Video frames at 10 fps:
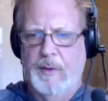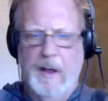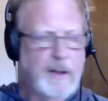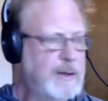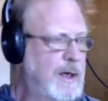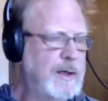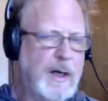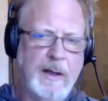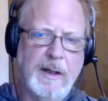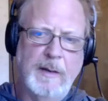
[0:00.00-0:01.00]
I
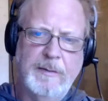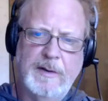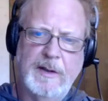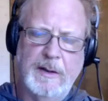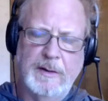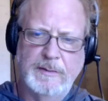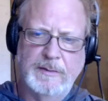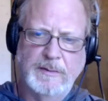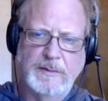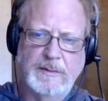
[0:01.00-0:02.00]

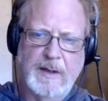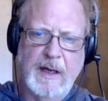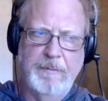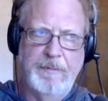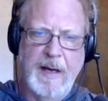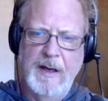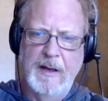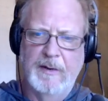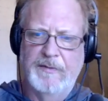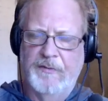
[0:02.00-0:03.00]
got
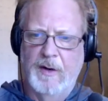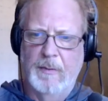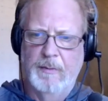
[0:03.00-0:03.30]
banned from.